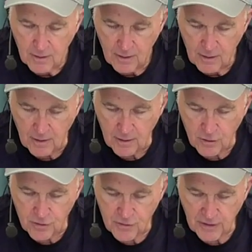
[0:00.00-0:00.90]
And
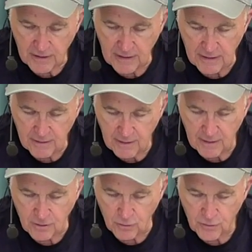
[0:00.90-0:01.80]
just stick it in,
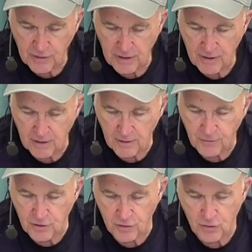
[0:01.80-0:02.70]
and you'll see that if
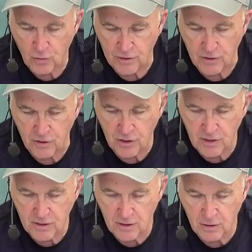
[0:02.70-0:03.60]
you just twist it
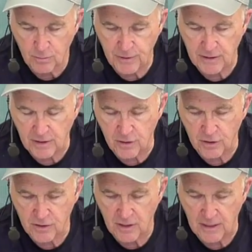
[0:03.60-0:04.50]
just a little bit, it
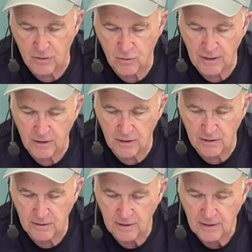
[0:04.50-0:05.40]
just slides right
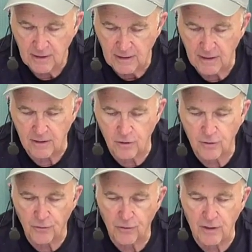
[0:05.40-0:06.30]
on, and you
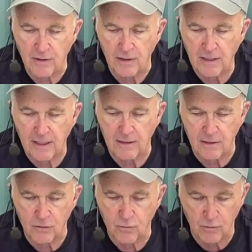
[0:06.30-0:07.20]
can see that that
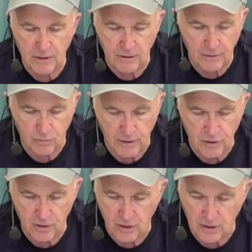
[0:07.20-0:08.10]
is really
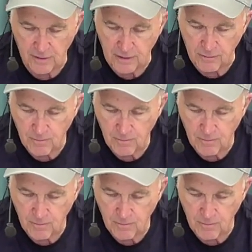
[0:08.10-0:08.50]
rigid on there.